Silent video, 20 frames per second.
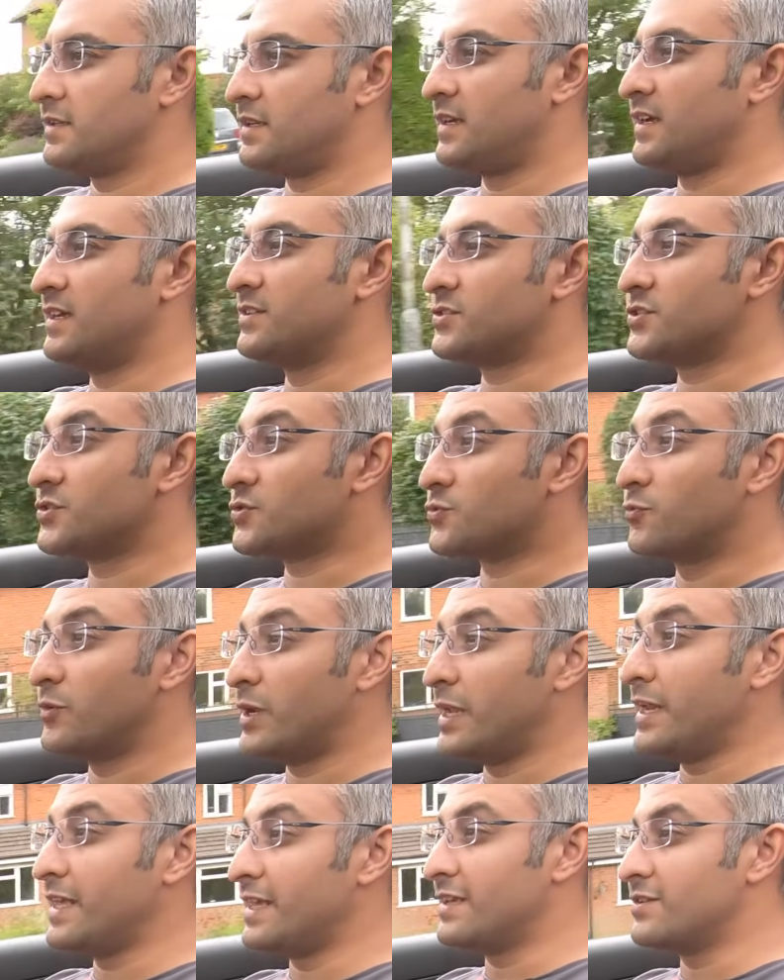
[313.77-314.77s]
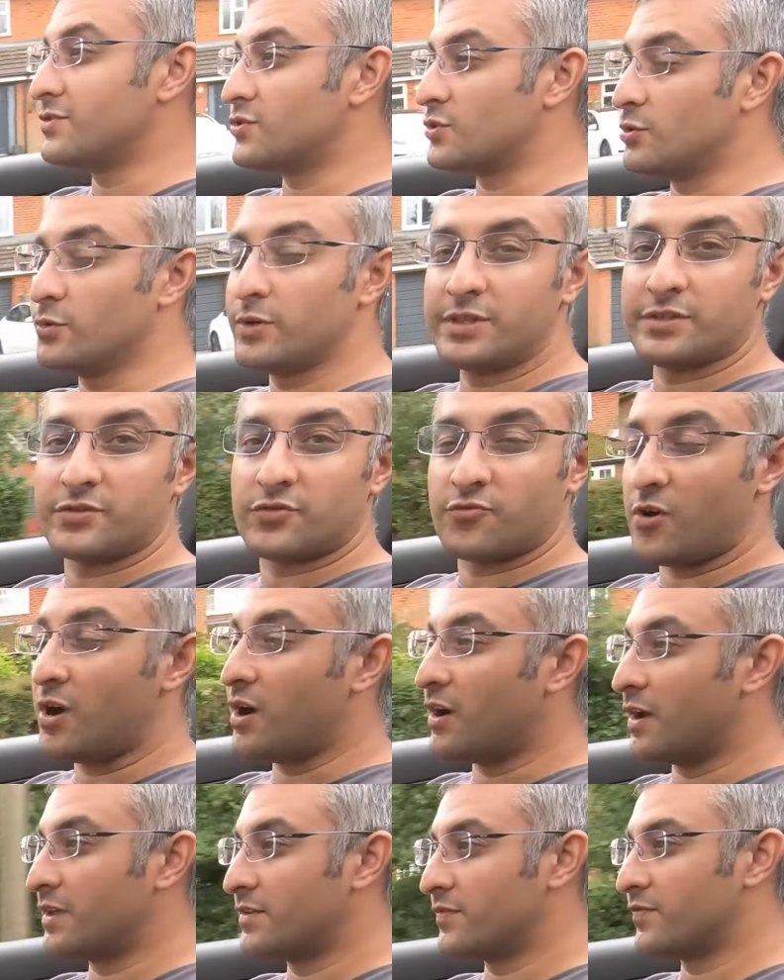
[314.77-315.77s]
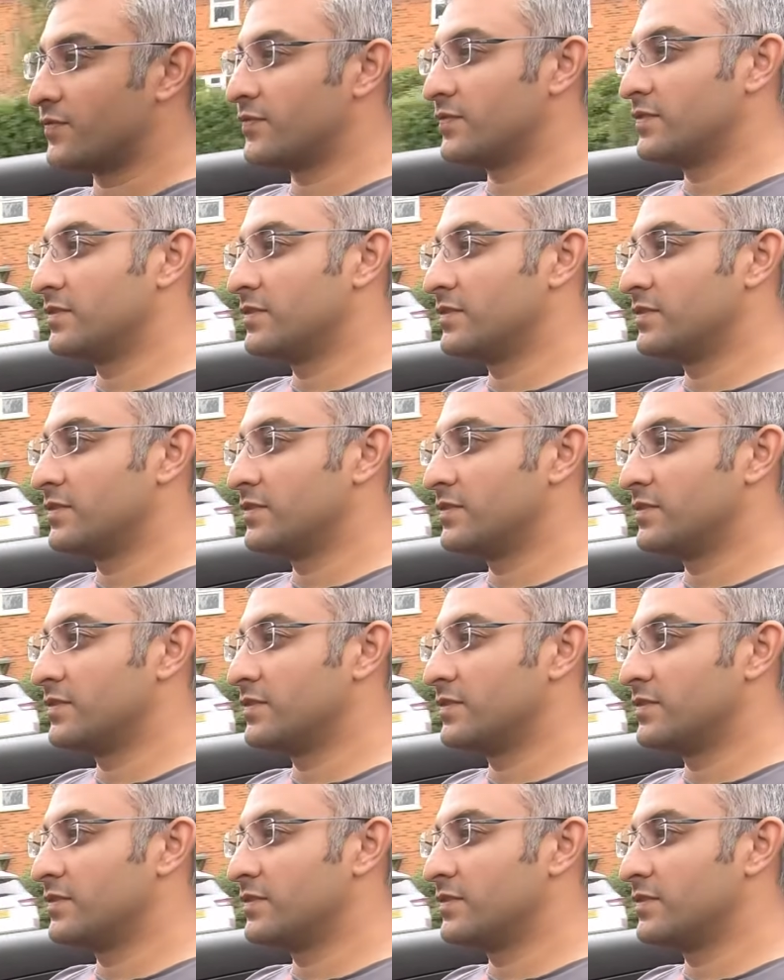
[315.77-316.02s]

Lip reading: and just really enjoy the drive.